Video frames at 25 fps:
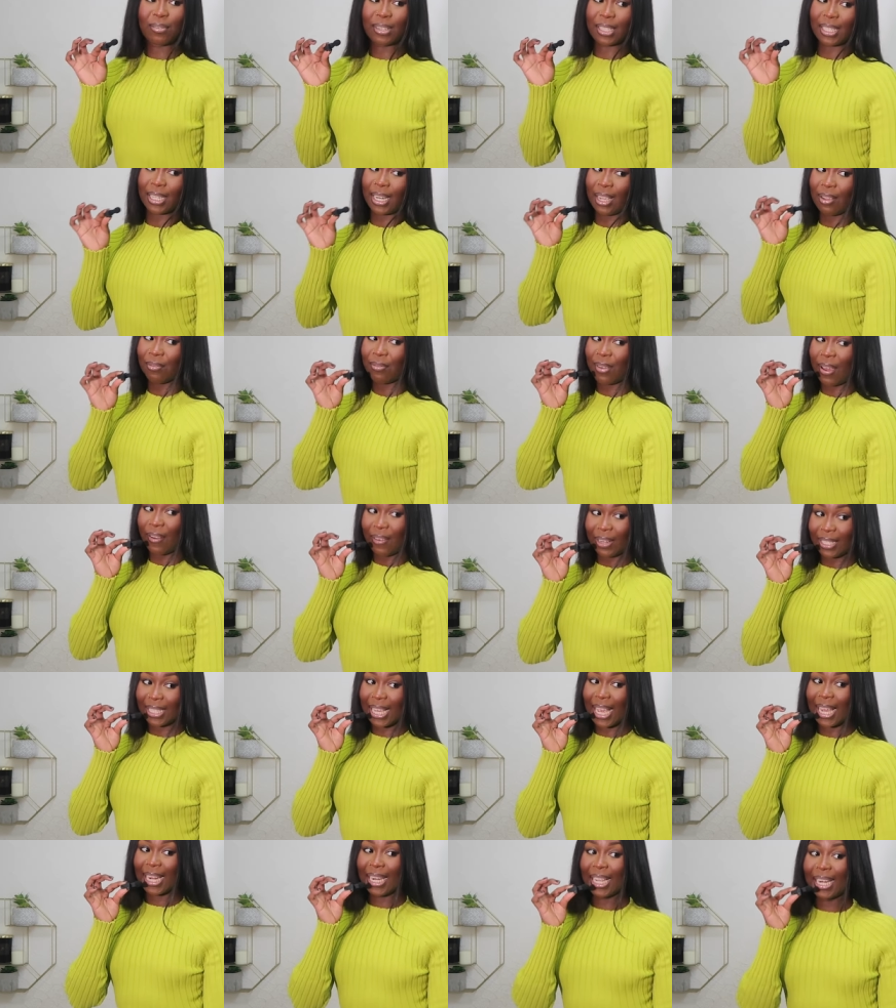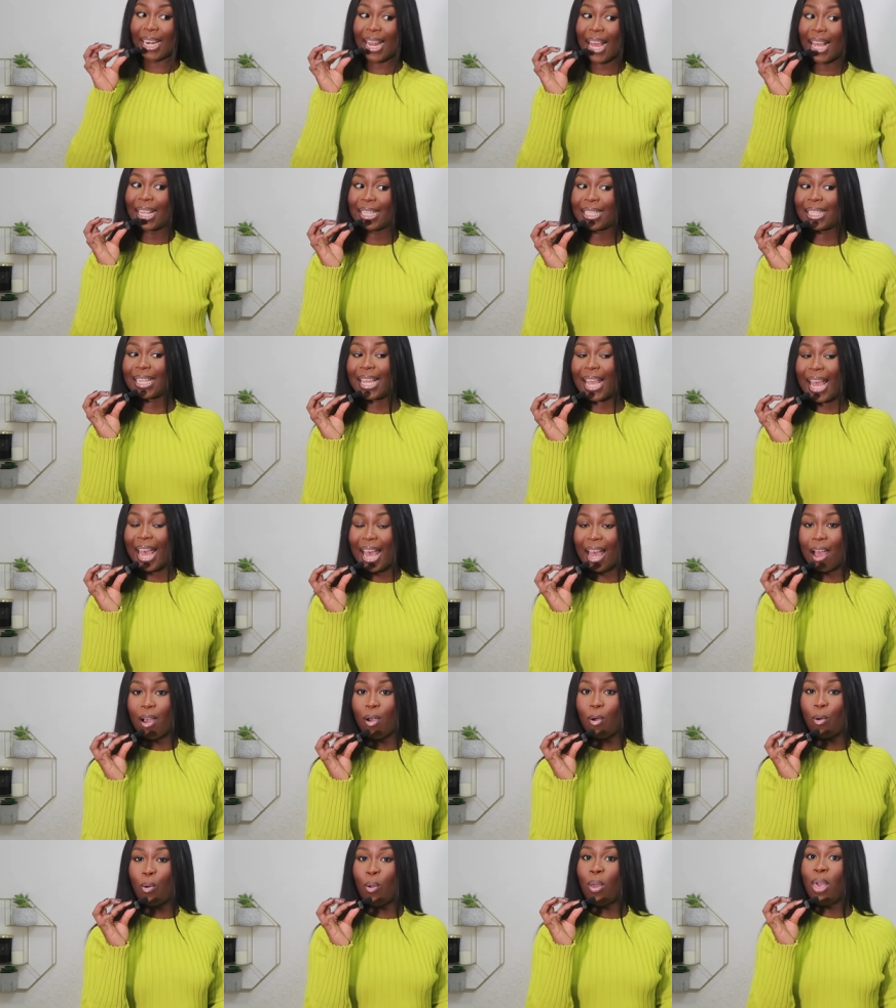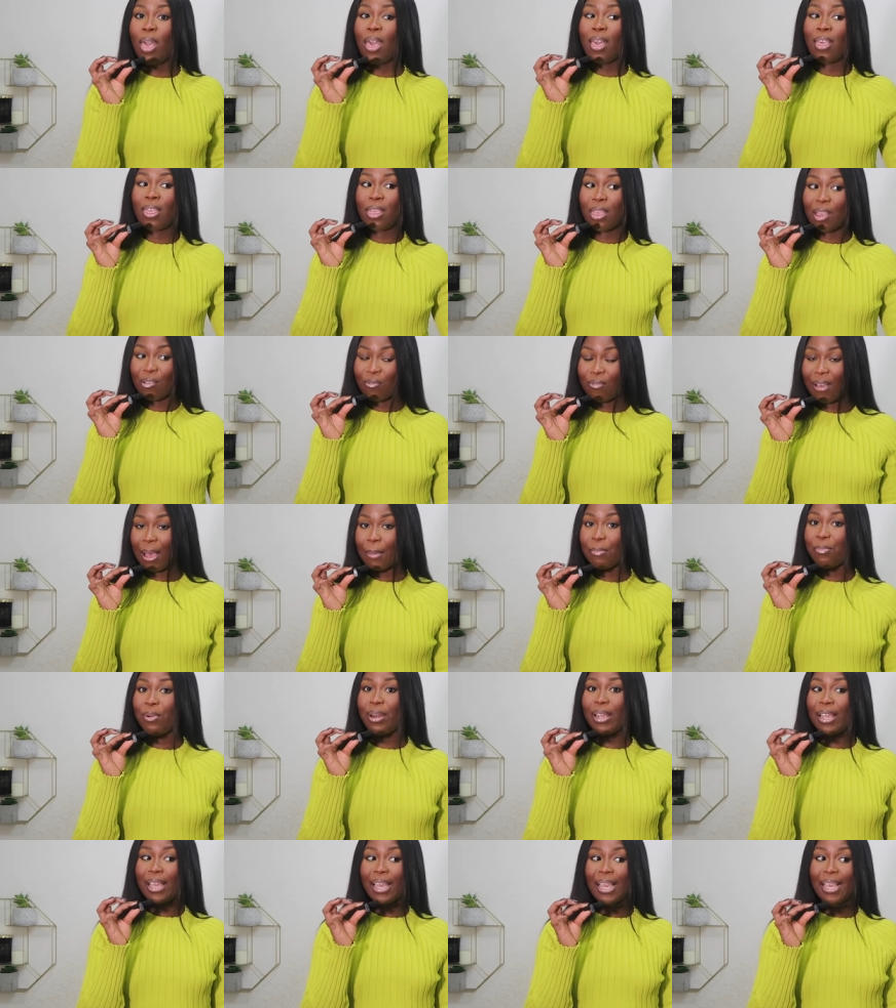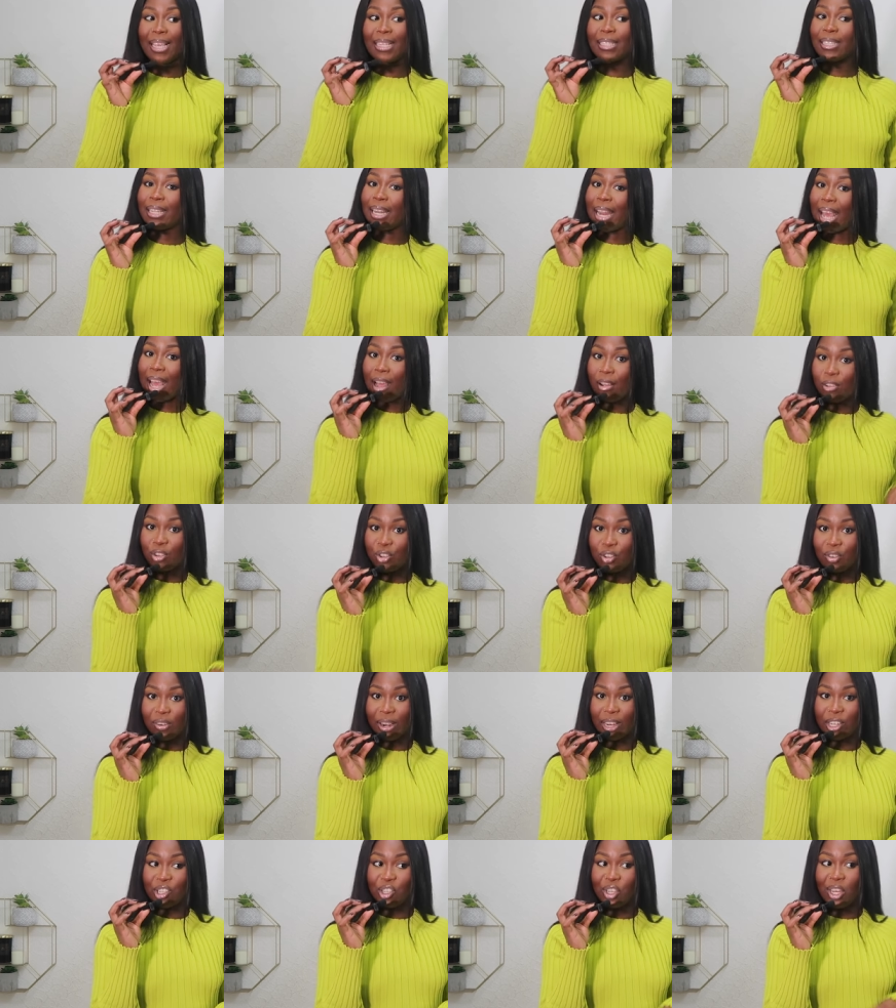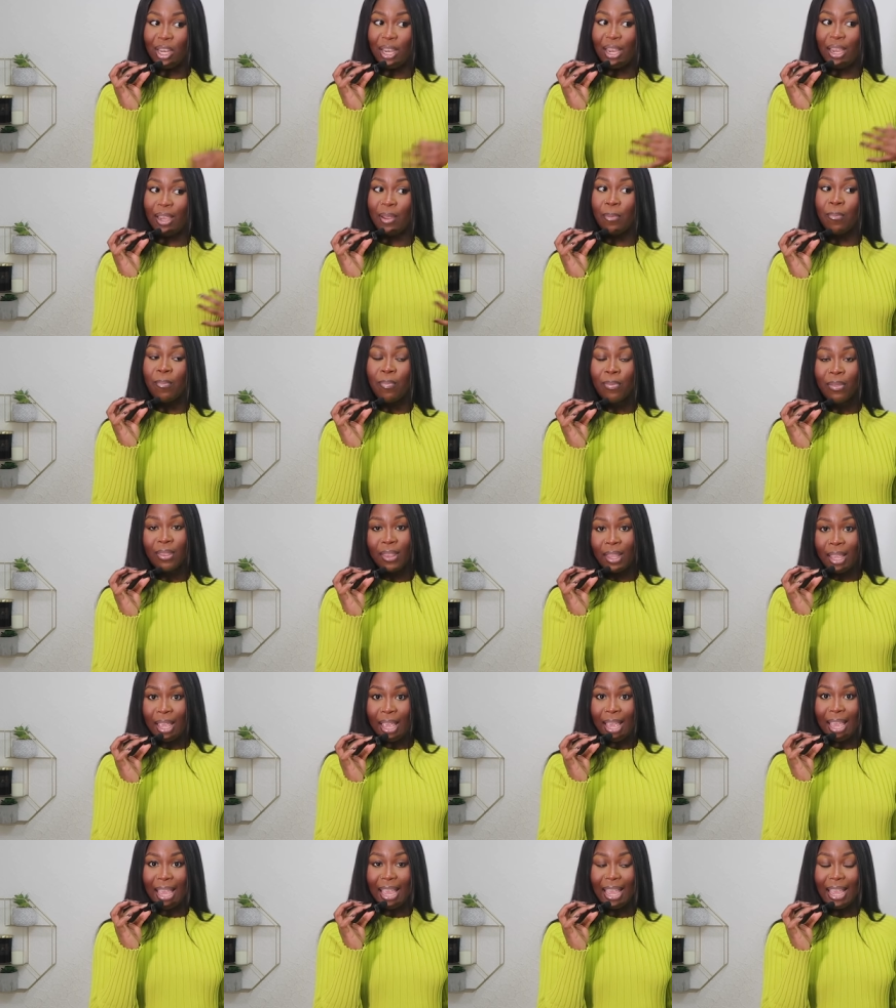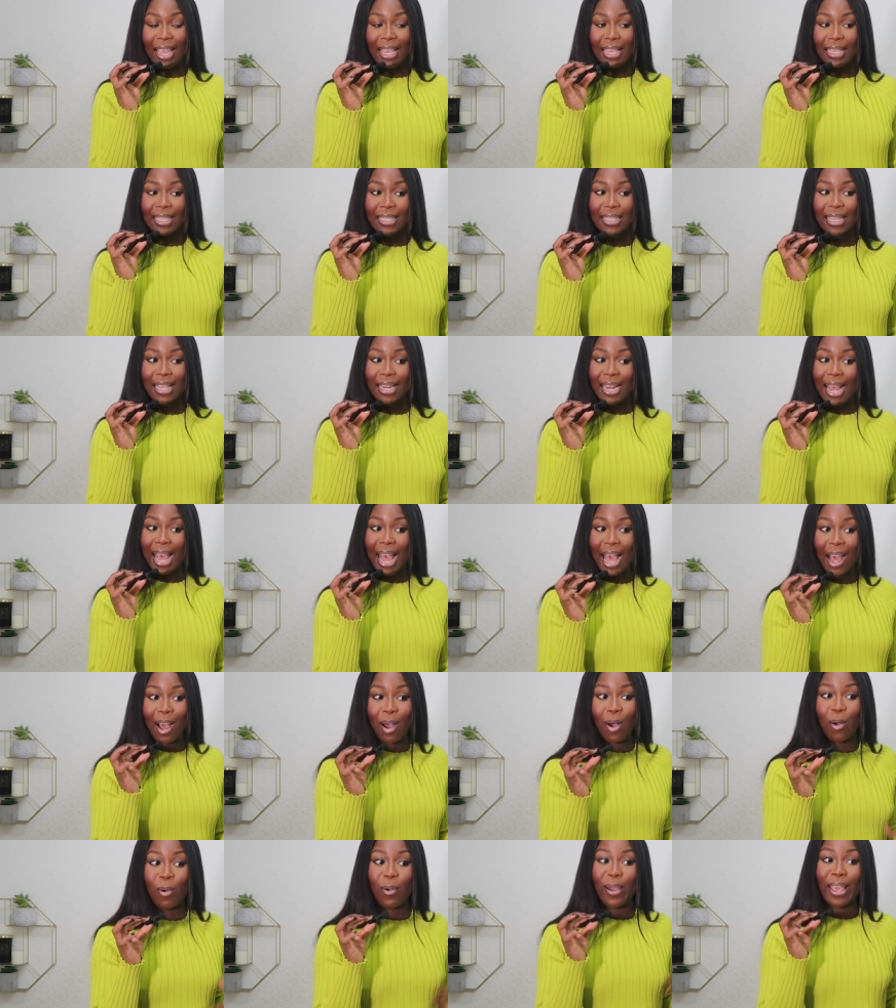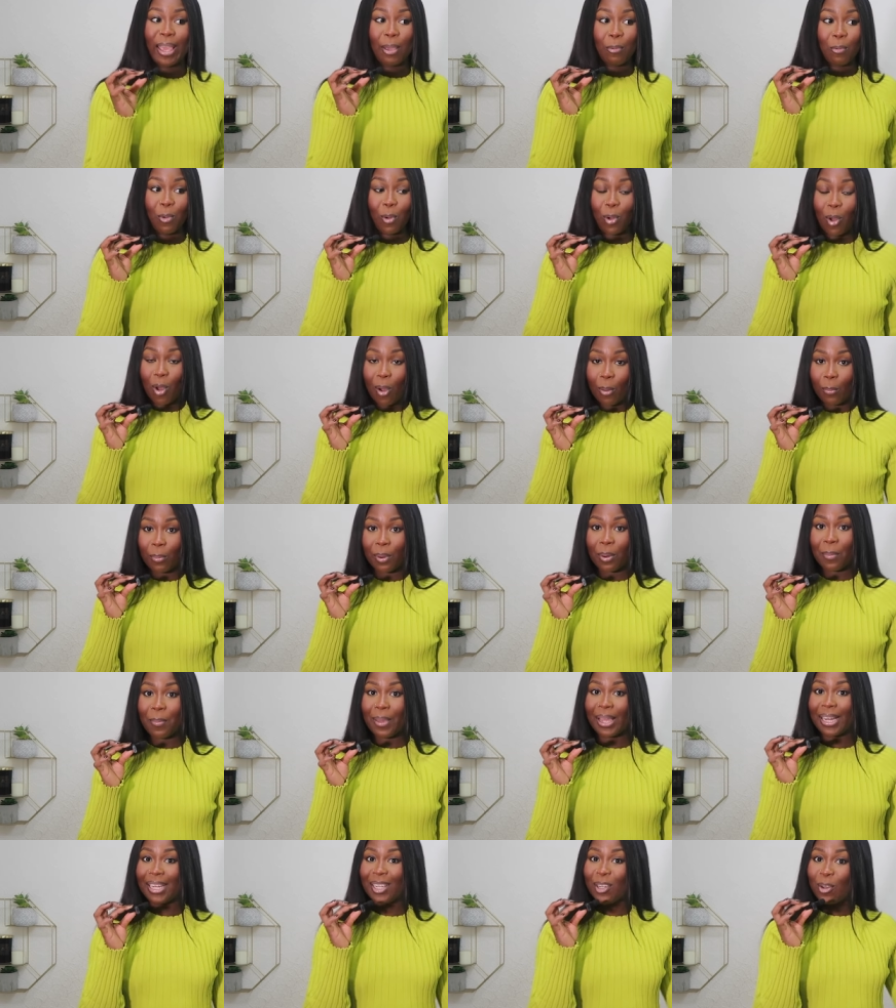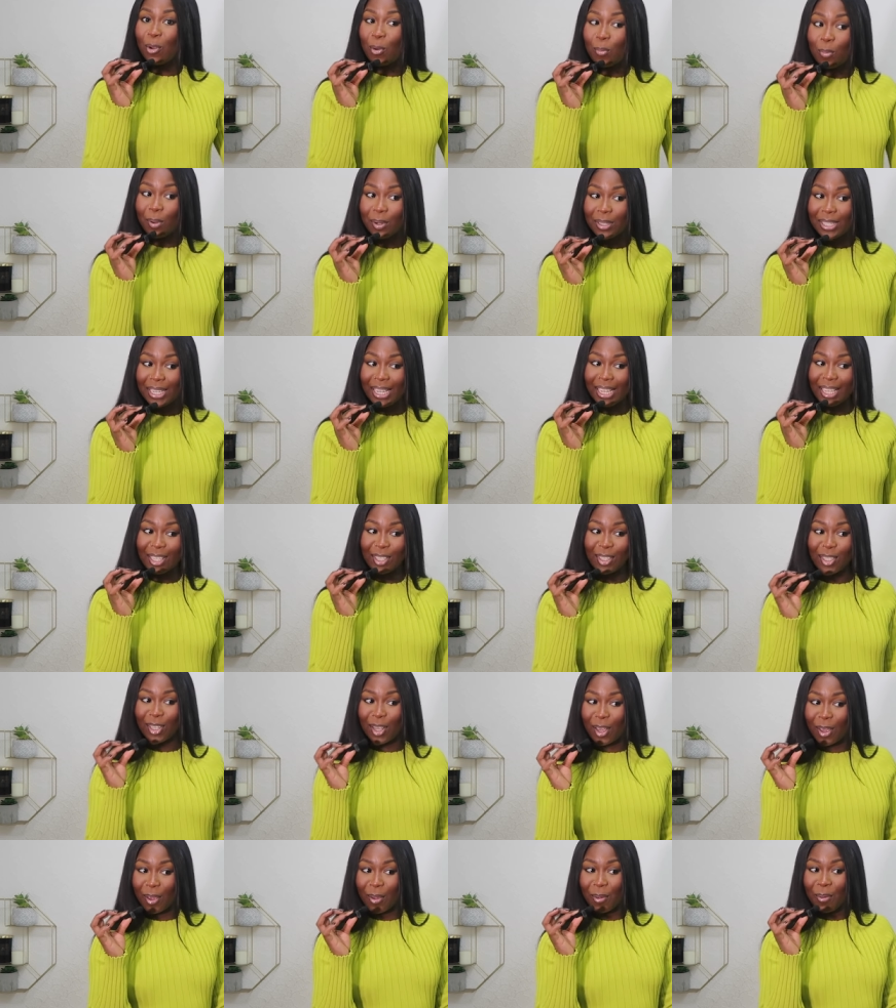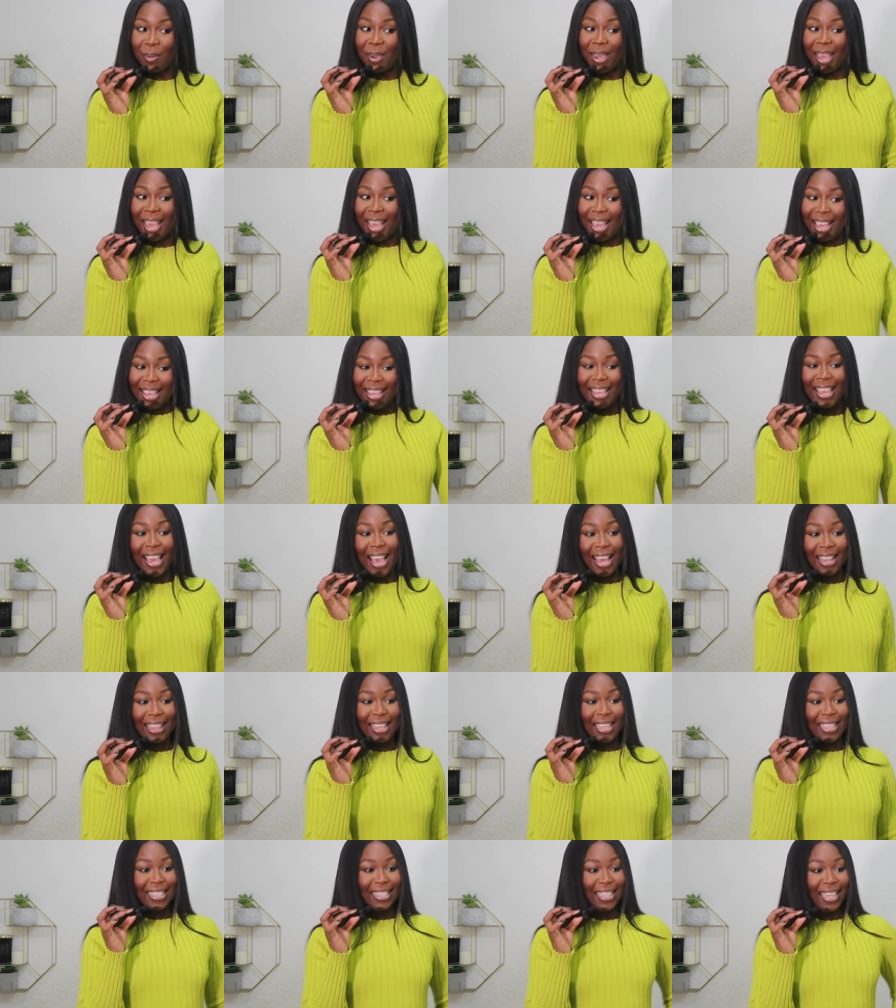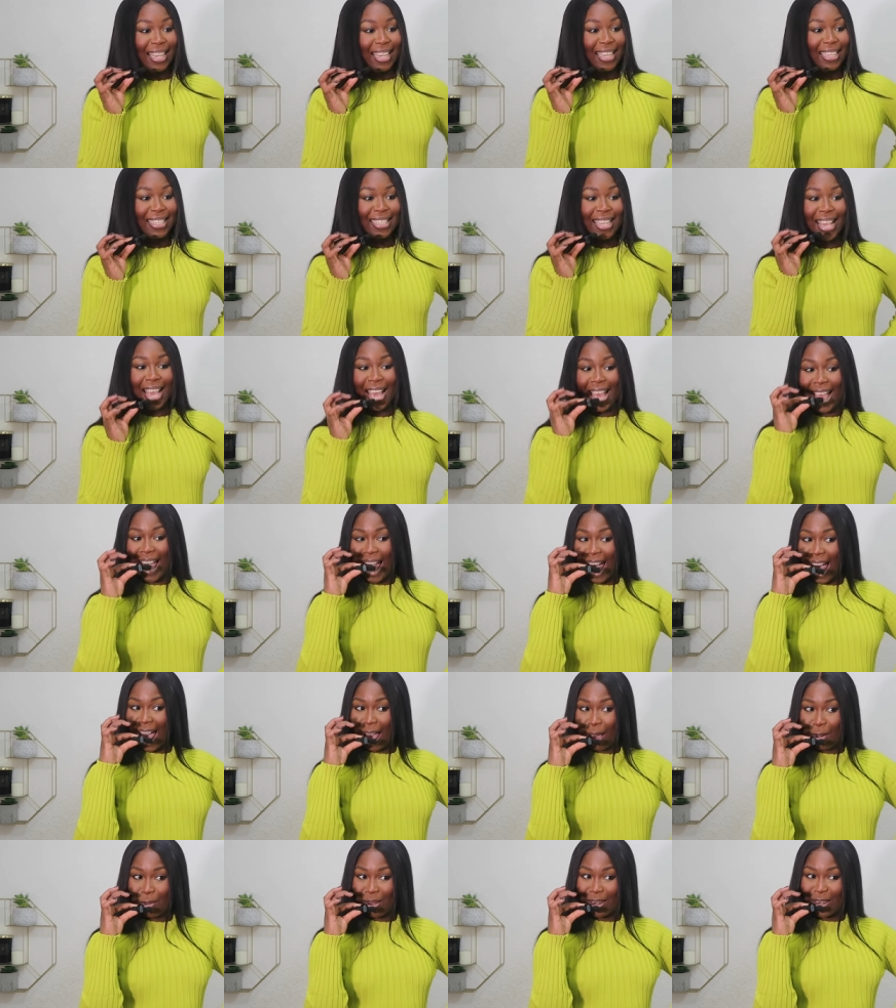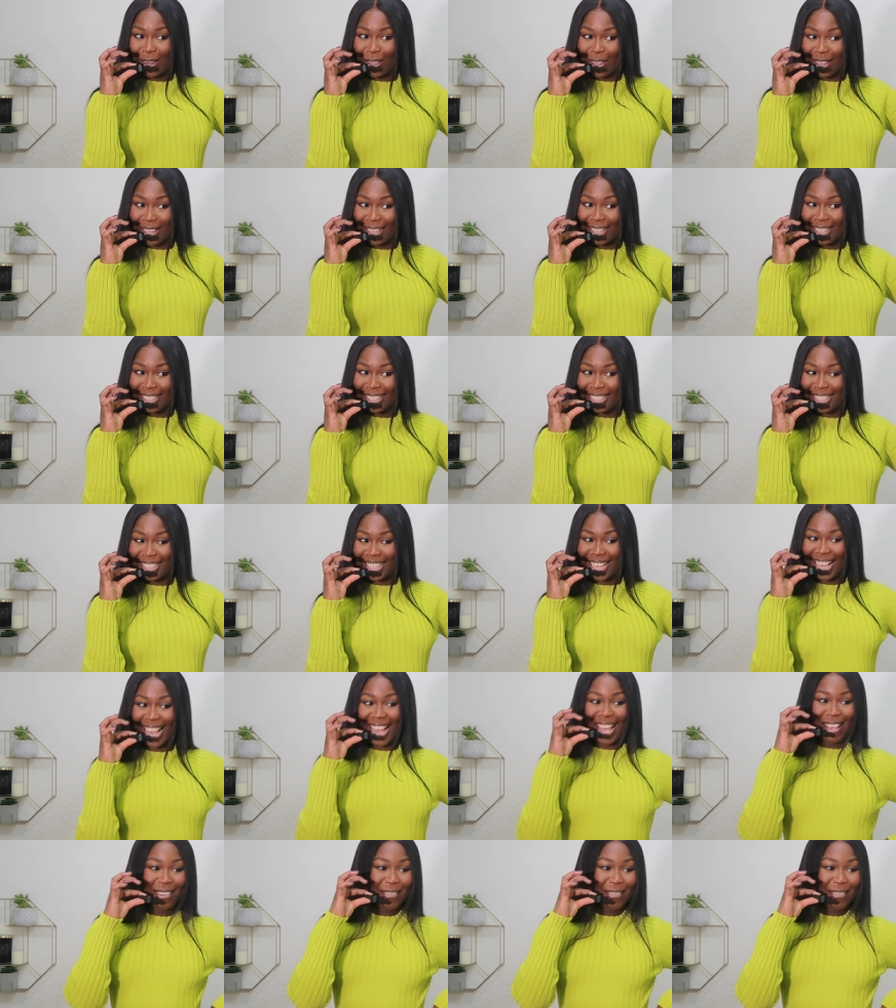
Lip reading: obviously very telling as to how the fabric is and how stretchy it is and how it will complement your body. So yeah, this is how it looks.